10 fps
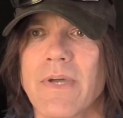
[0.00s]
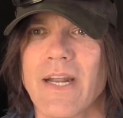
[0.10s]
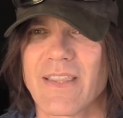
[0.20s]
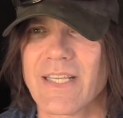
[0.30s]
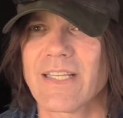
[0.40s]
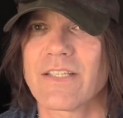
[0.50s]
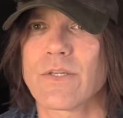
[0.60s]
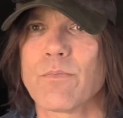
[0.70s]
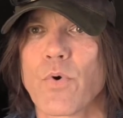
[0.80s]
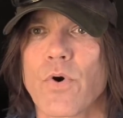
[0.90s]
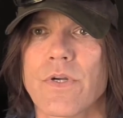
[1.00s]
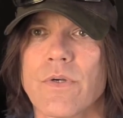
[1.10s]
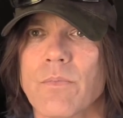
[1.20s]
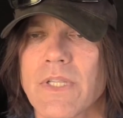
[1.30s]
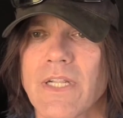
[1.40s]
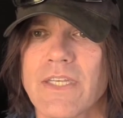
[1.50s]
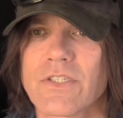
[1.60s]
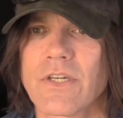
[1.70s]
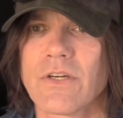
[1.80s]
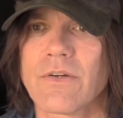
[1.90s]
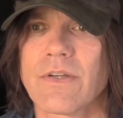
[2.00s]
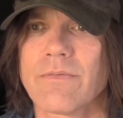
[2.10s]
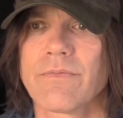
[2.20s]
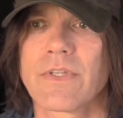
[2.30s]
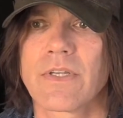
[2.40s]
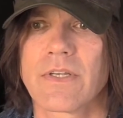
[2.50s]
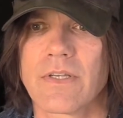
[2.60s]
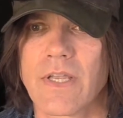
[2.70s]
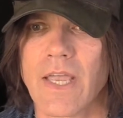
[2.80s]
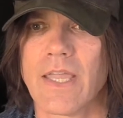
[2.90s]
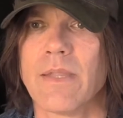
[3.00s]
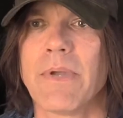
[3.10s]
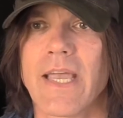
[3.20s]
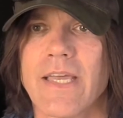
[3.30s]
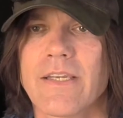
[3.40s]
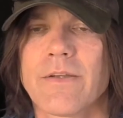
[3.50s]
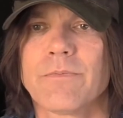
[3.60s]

and I think that's important with the listener and the band.